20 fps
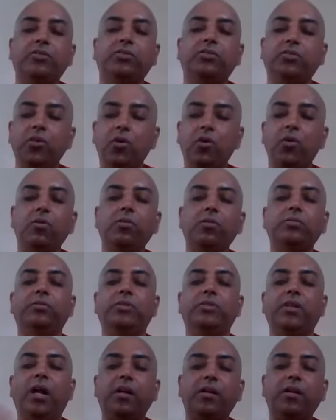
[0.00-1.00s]
So
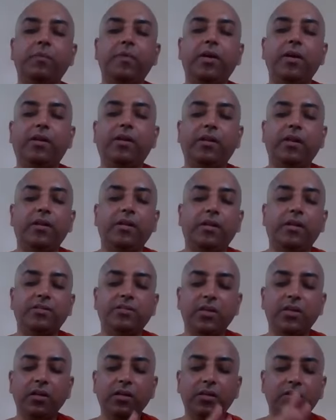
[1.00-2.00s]
ultimate
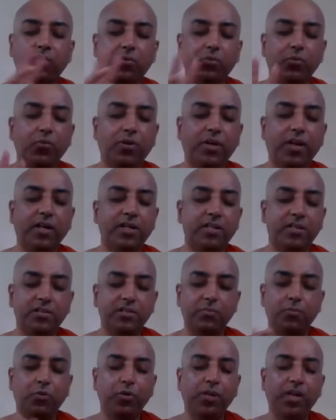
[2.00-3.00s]
realities are two
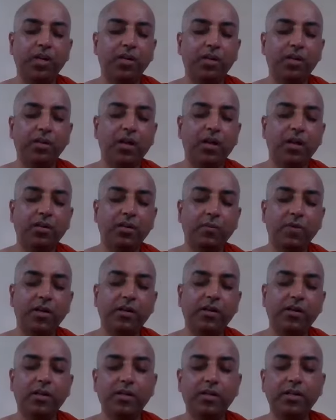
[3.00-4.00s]
kinds: mundane
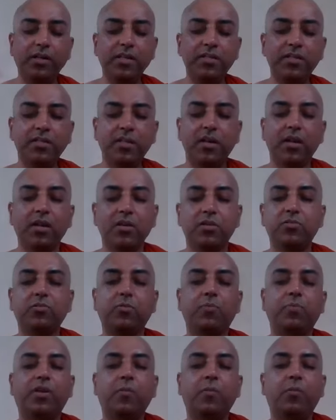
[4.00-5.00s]
ultimate realities,
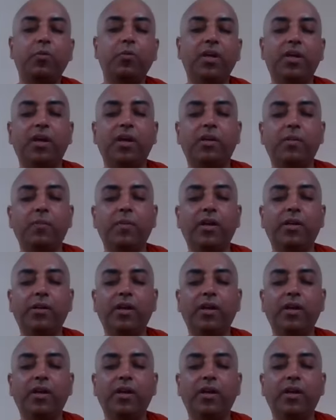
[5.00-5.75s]
supramundane ultimate